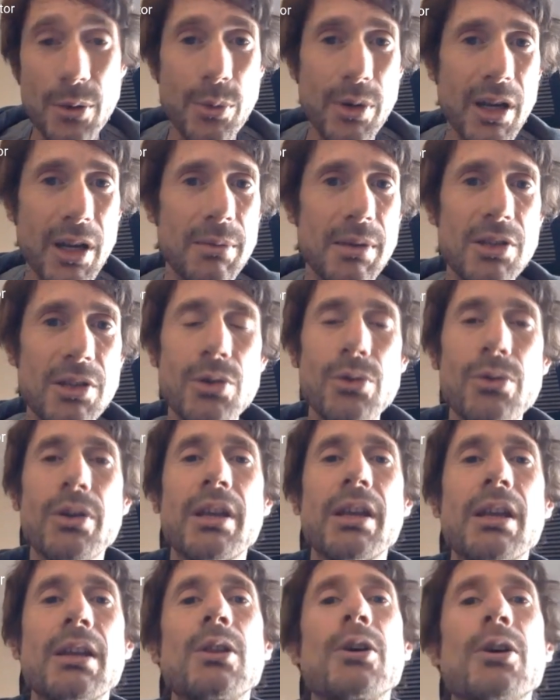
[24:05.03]
We're going to be
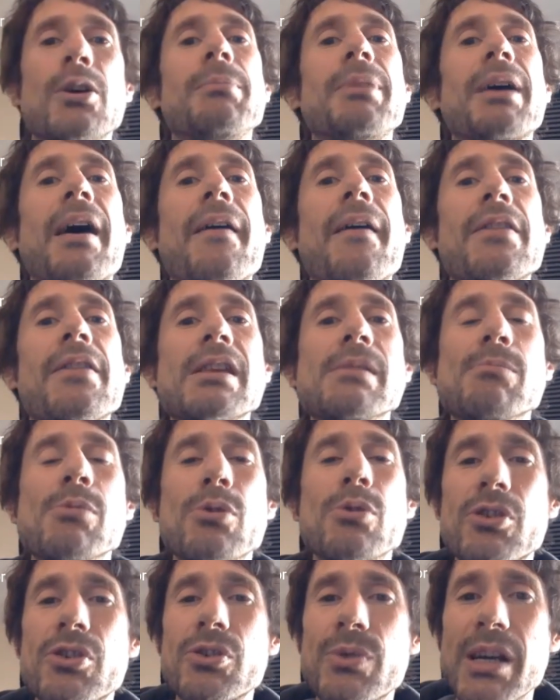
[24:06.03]
talking a lot about the
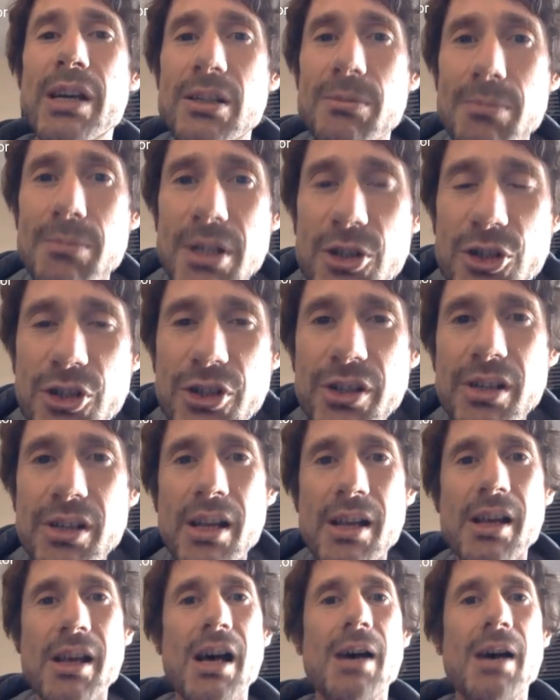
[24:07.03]
Book Direct mission,